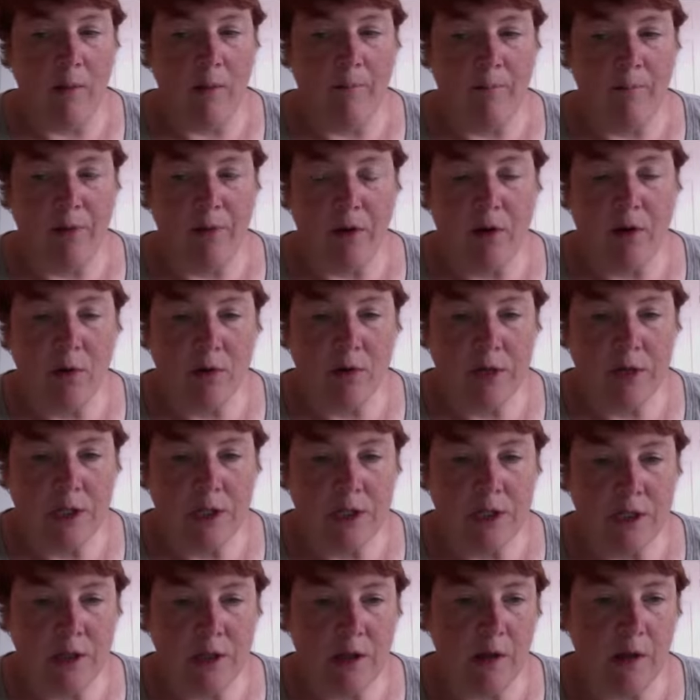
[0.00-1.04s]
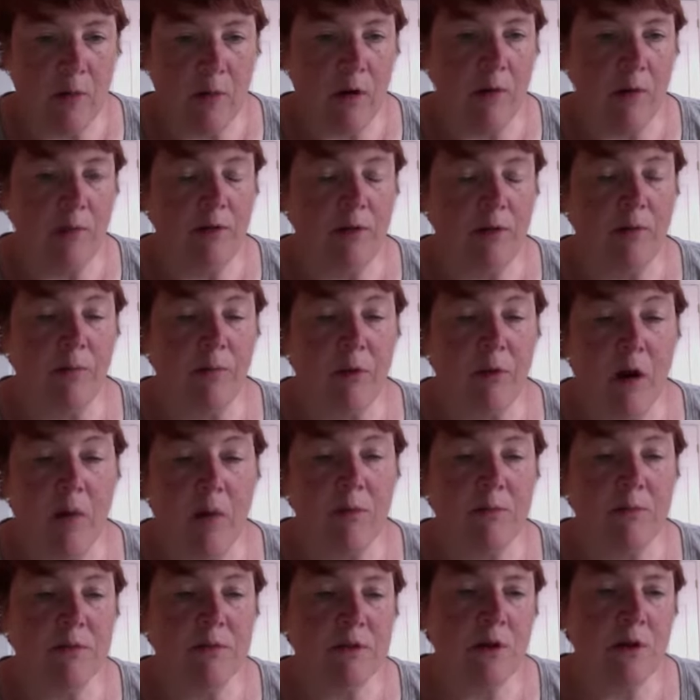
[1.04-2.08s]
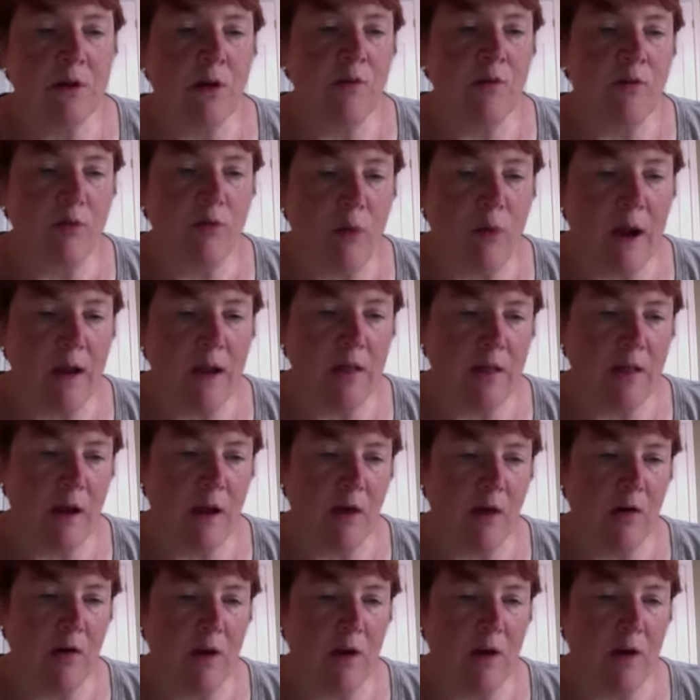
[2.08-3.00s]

the co-teaching, they were able to problem solve right there